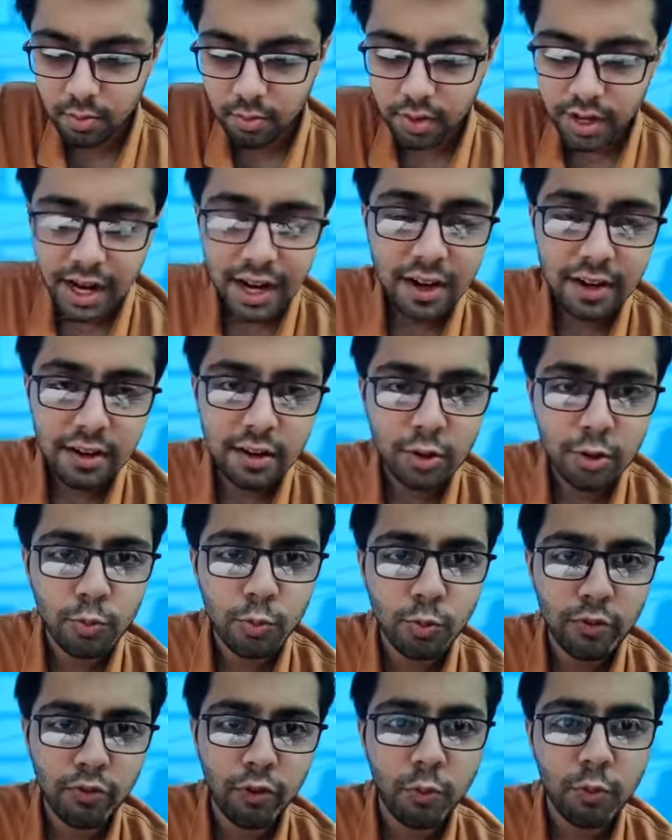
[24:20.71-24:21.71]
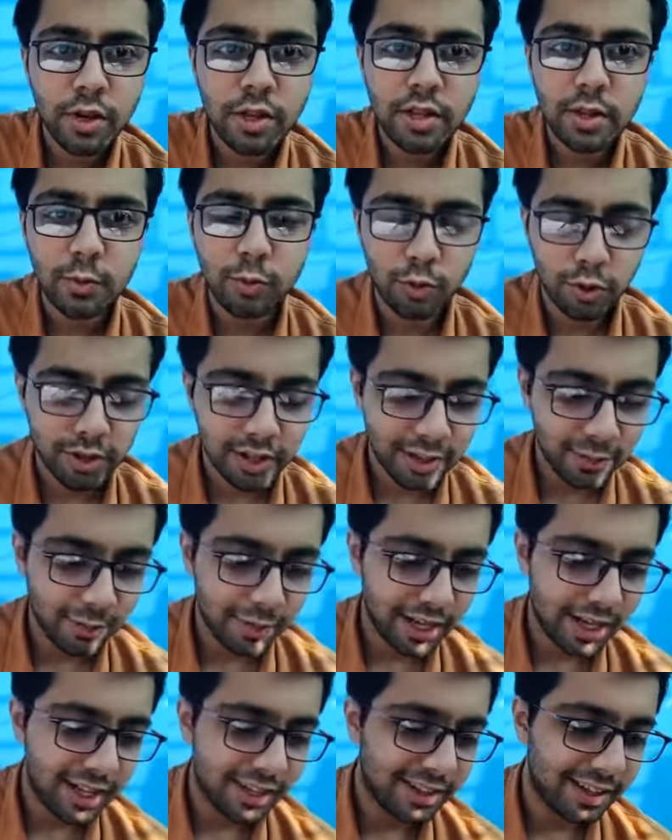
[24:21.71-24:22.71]
But I didn't know women are more than
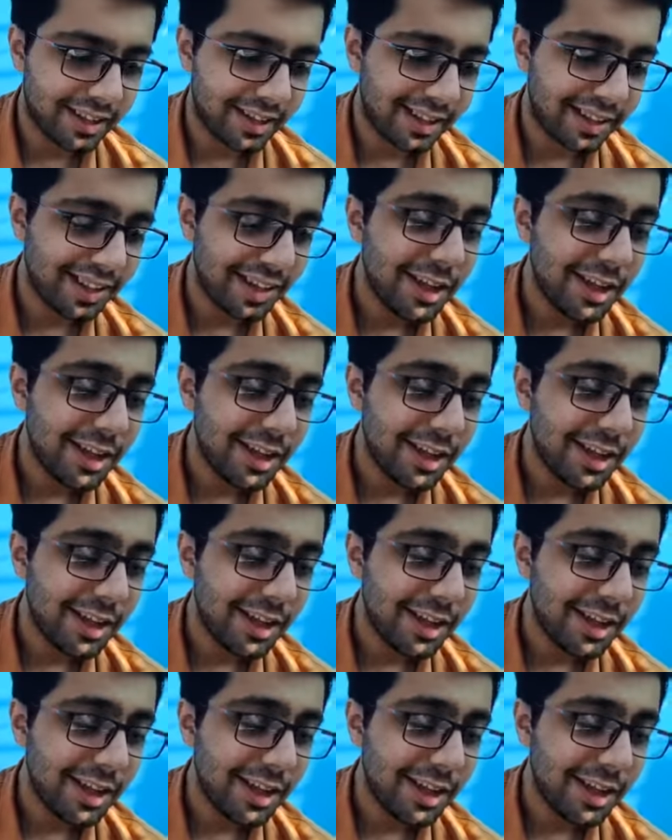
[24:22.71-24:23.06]
men, I think.